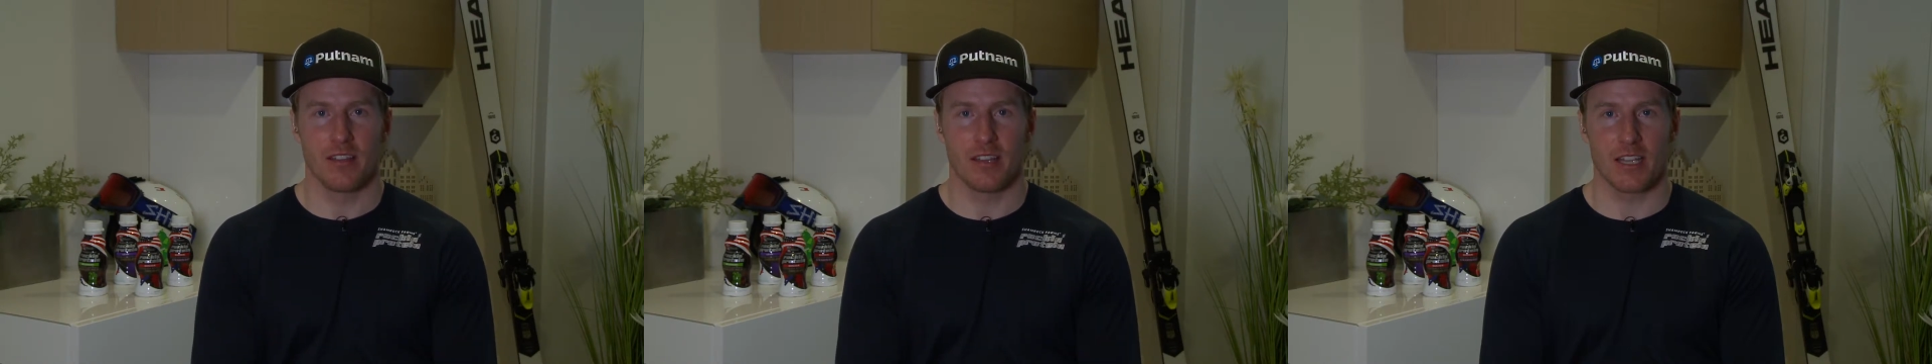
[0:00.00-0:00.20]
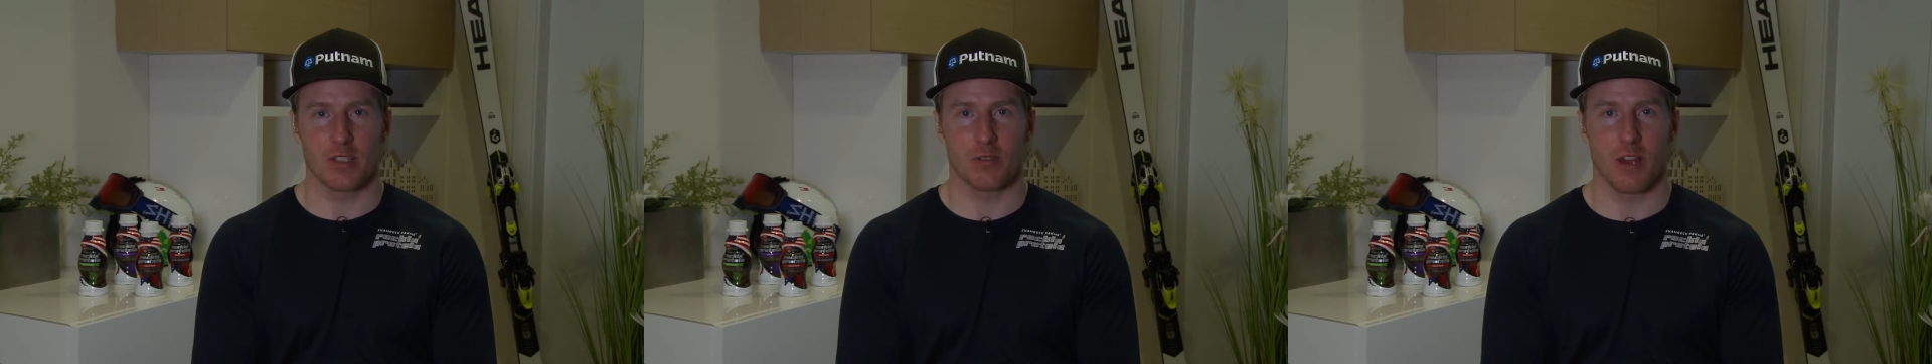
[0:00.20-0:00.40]

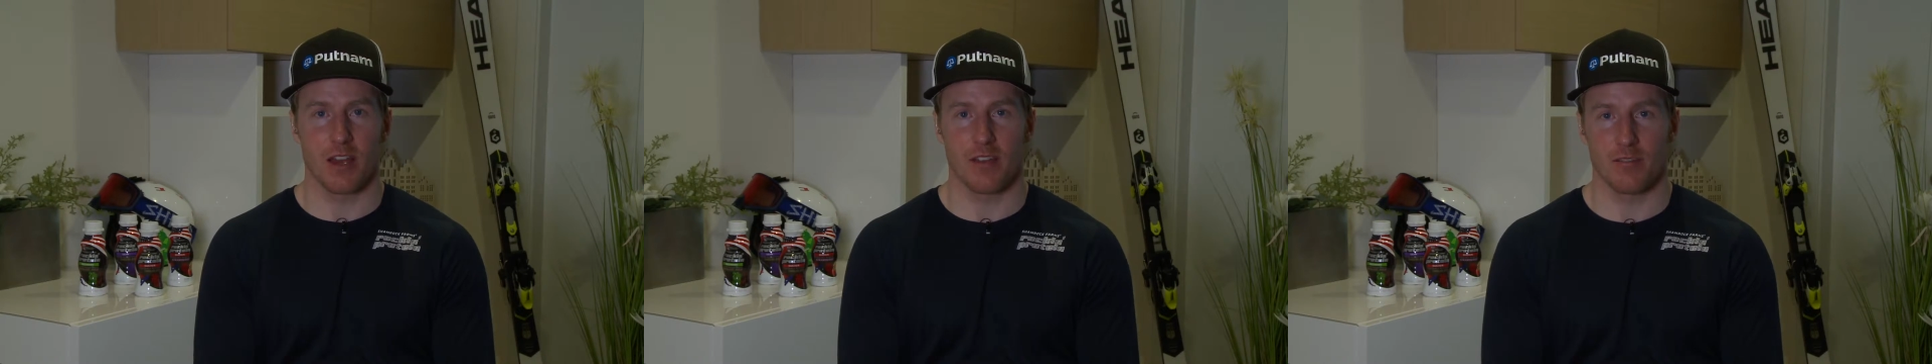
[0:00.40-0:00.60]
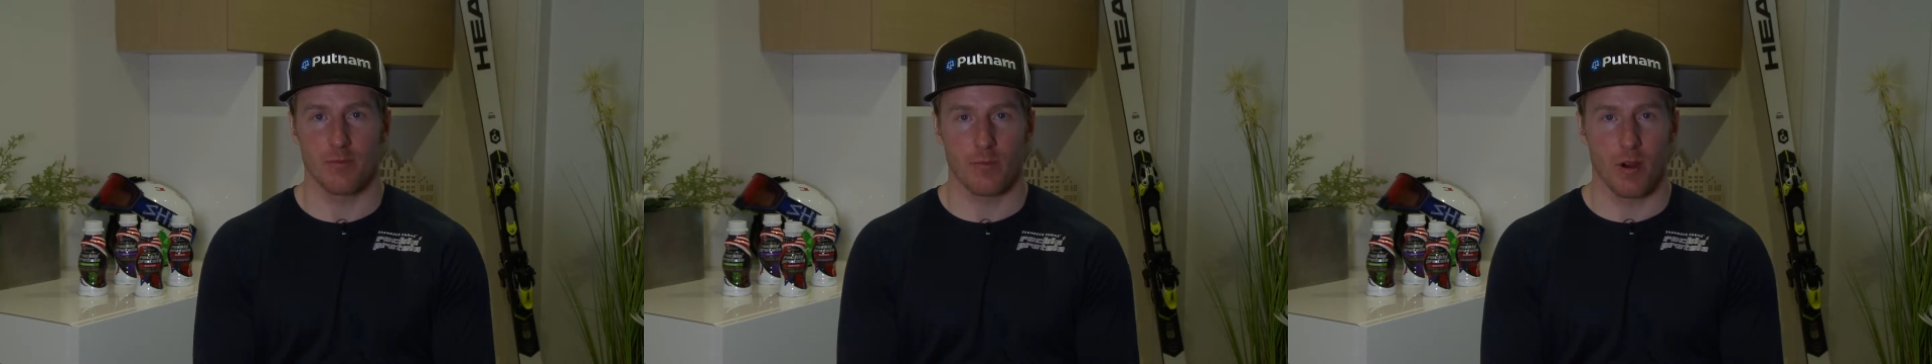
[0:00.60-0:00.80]
that's
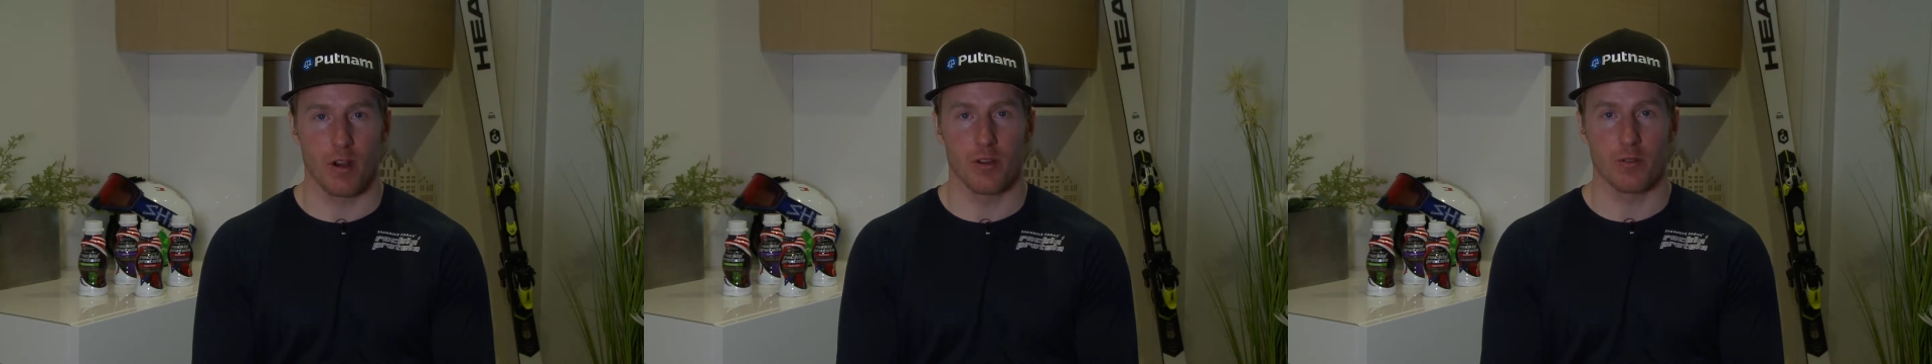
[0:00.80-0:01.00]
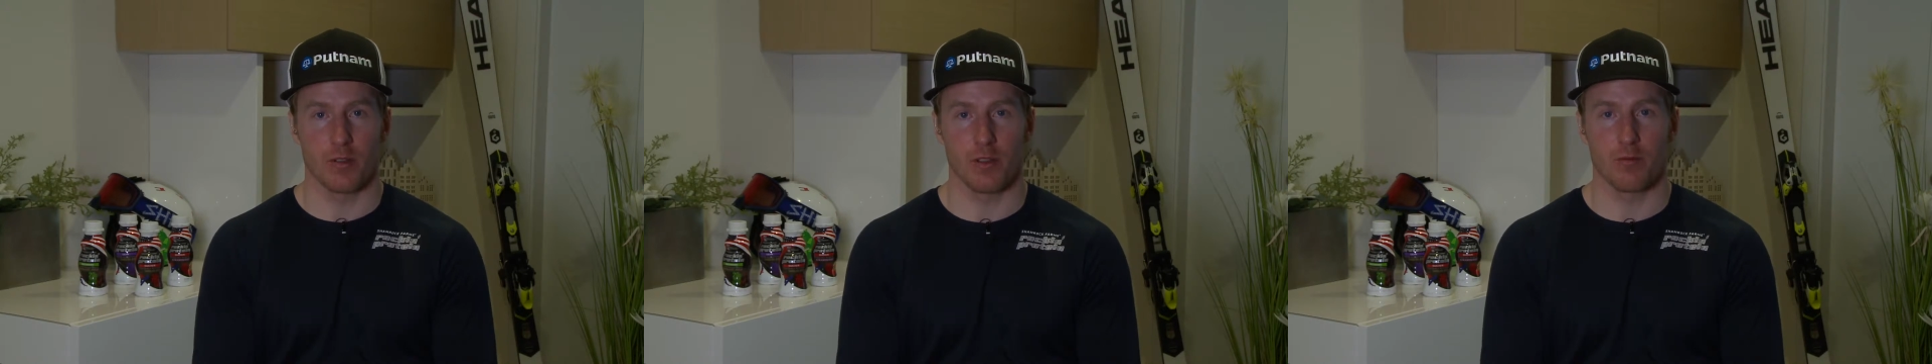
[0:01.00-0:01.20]
why I've
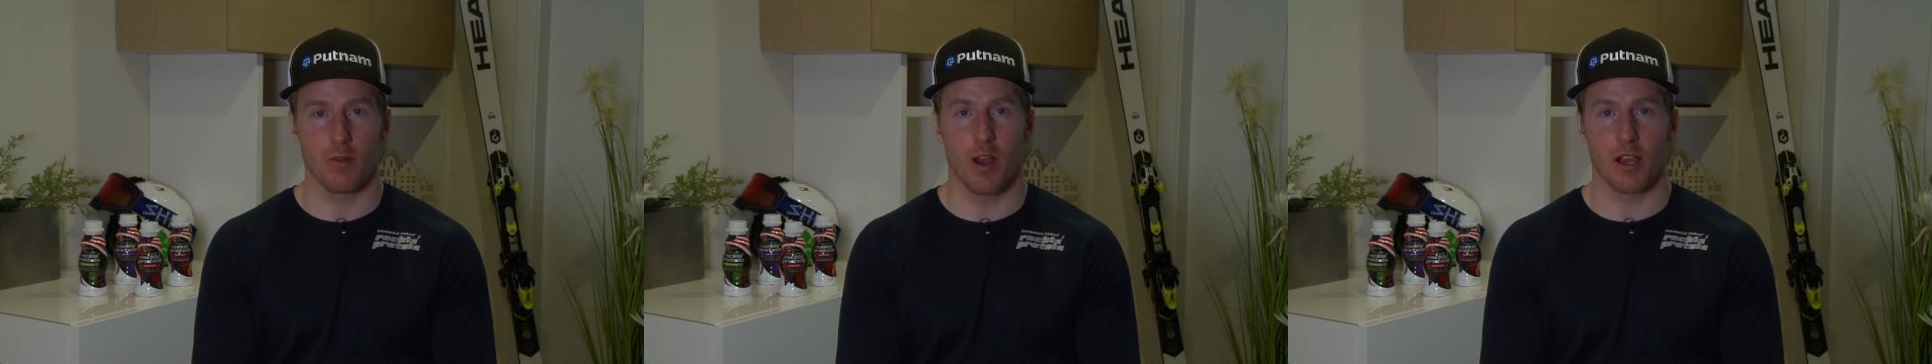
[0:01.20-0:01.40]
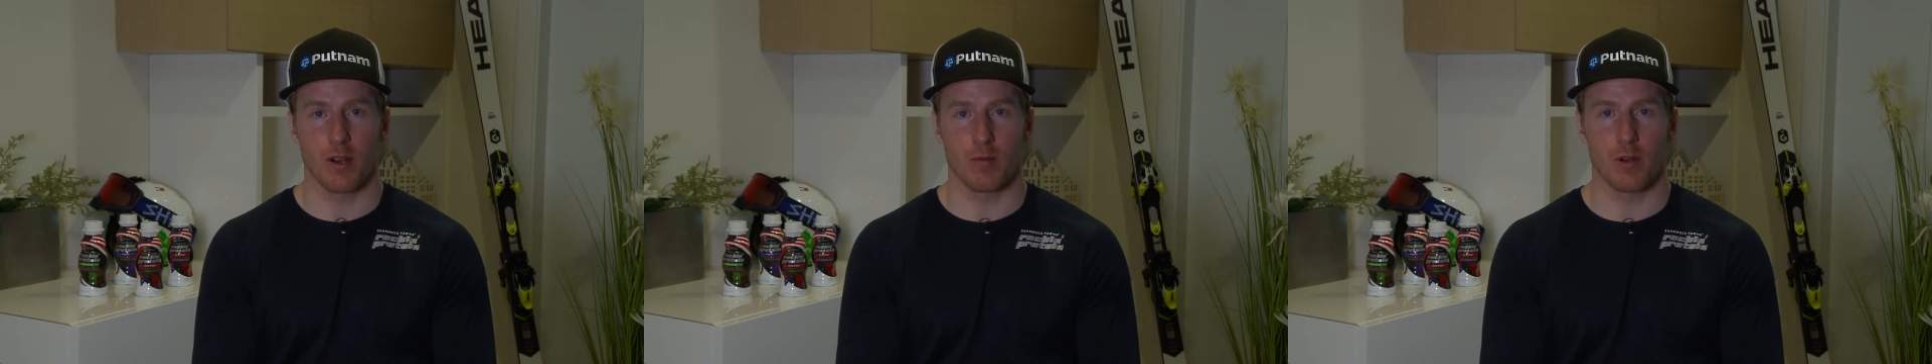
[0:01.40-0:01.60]
partnered with
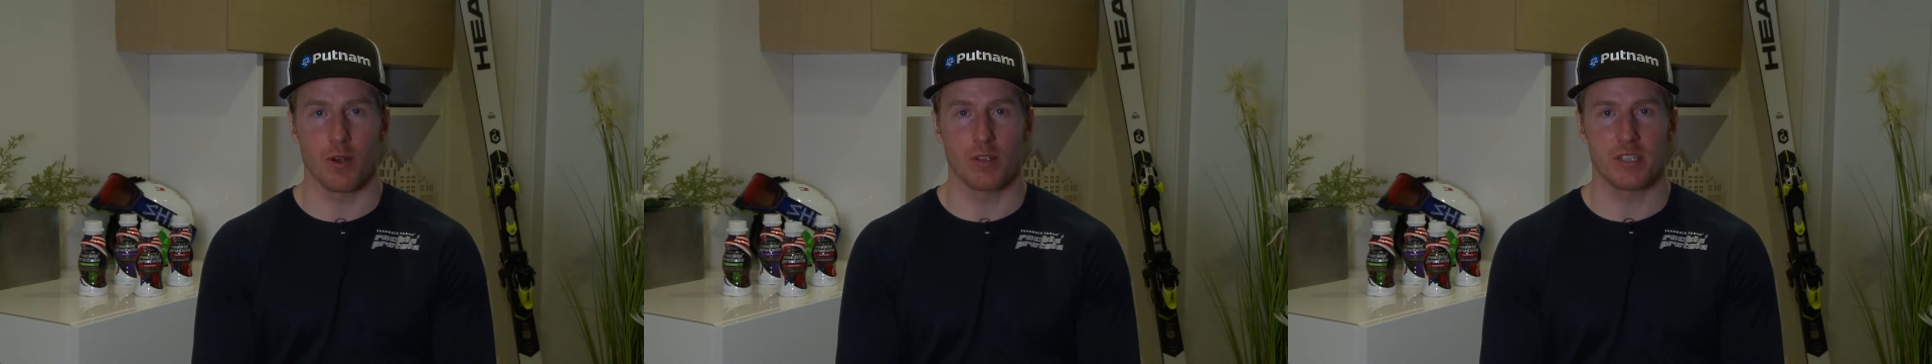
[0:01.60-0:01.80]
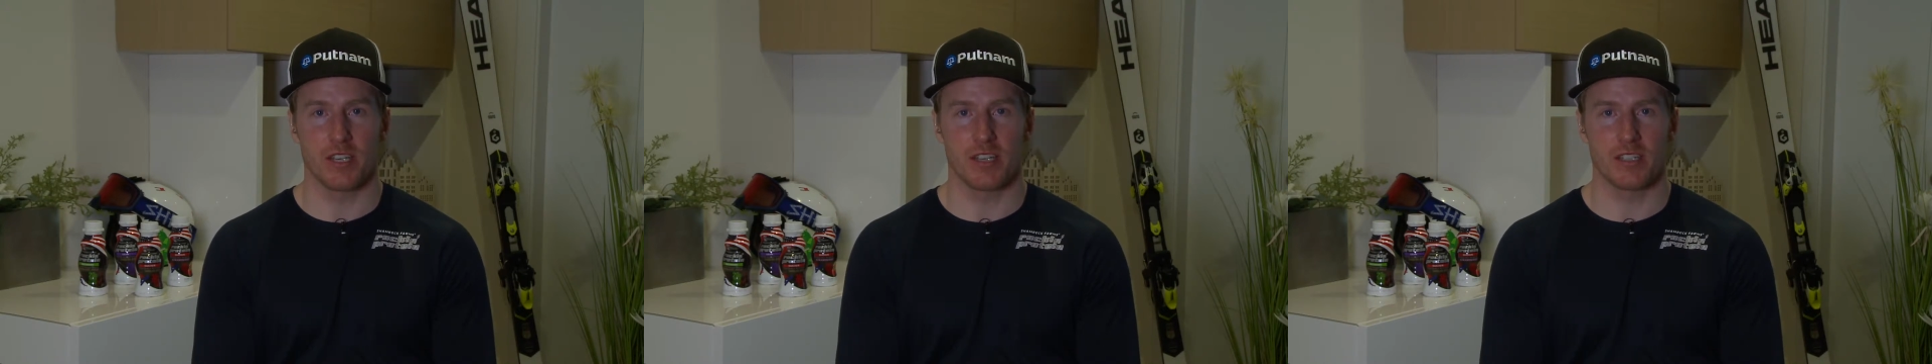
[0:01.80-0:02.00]
Rock and
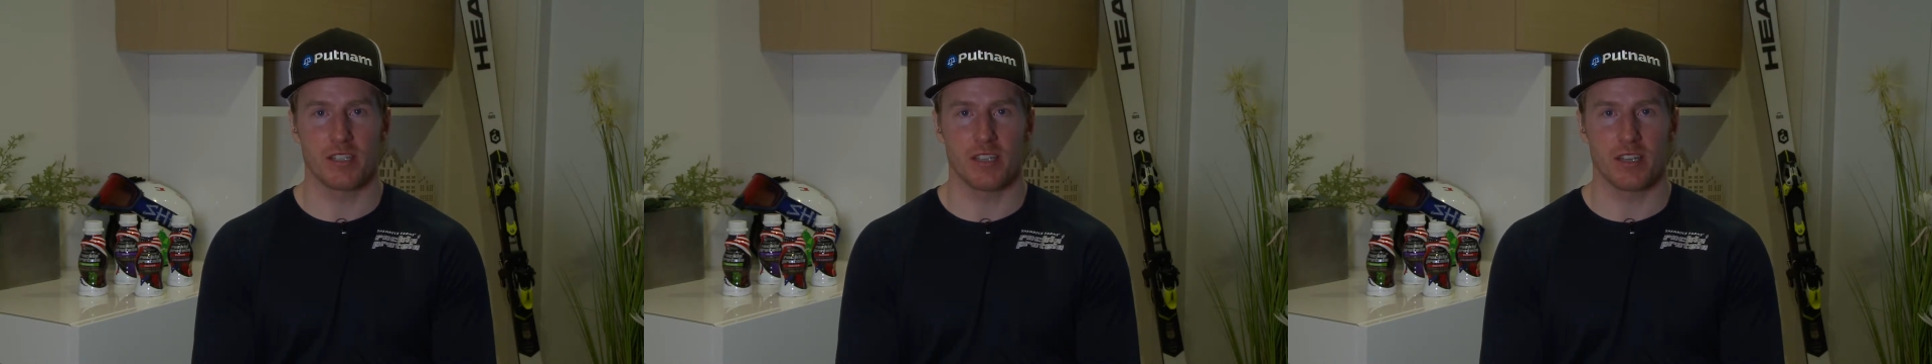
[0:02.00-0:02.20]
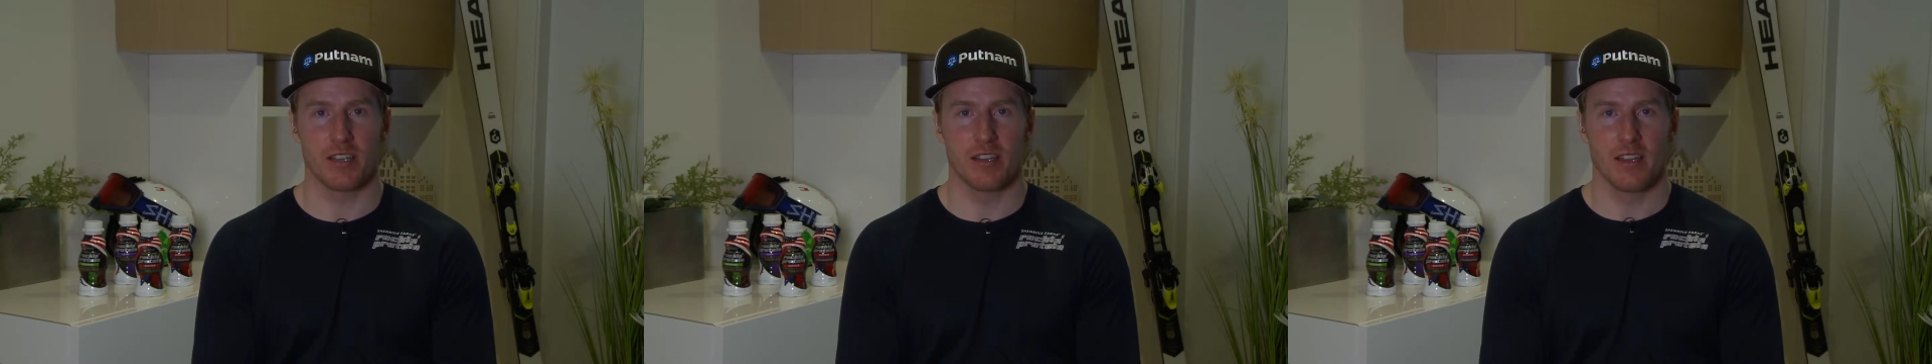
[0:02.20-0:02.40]
Protein
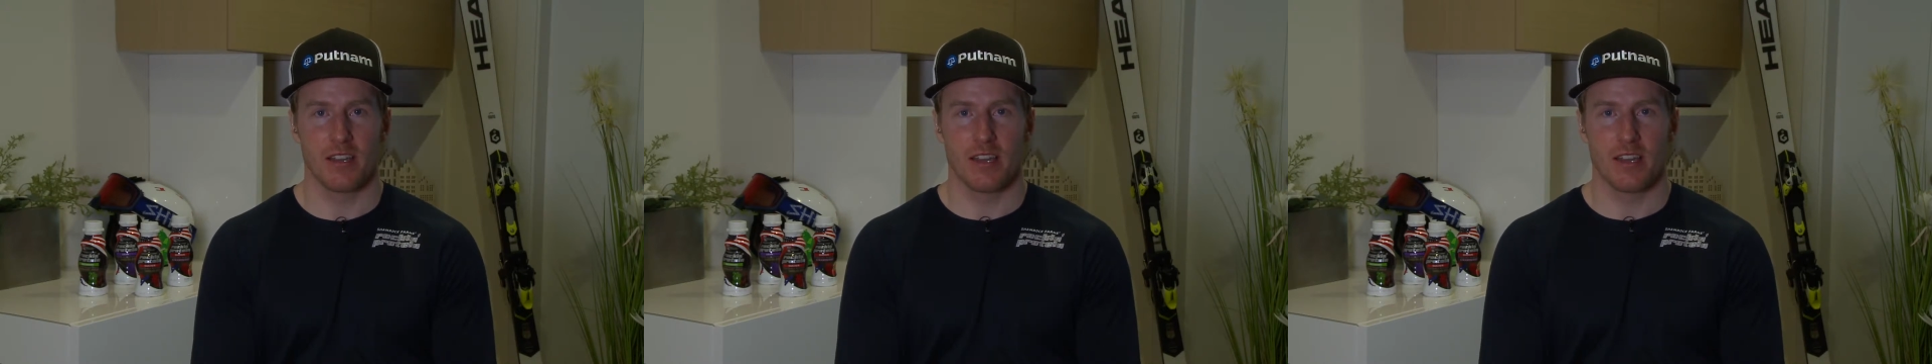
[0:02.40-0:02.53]
to